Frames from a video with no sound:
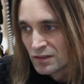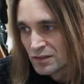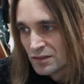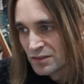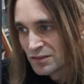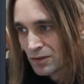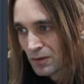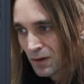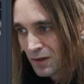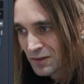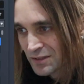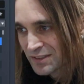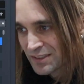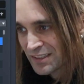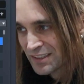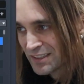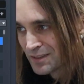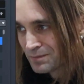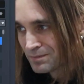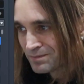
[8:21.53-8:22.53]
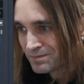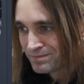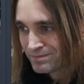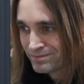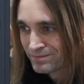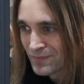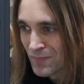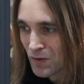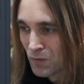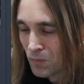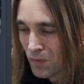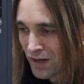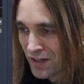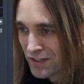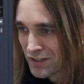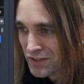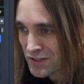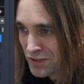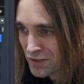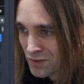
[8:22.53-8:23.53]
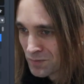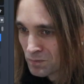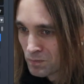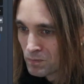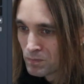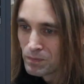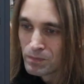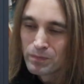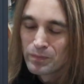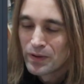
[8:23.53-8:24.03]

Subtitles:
So honestly, why you should